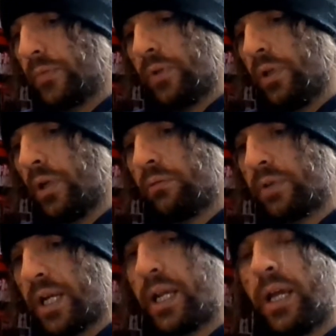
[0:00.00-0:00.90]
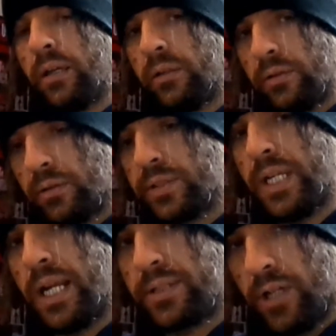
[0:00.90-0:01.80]
You know, take care. See you
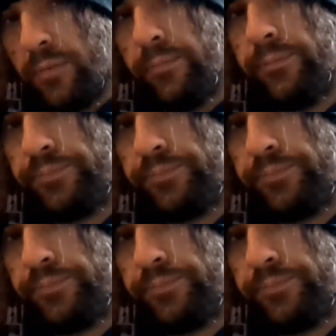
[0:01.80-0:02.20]
next time.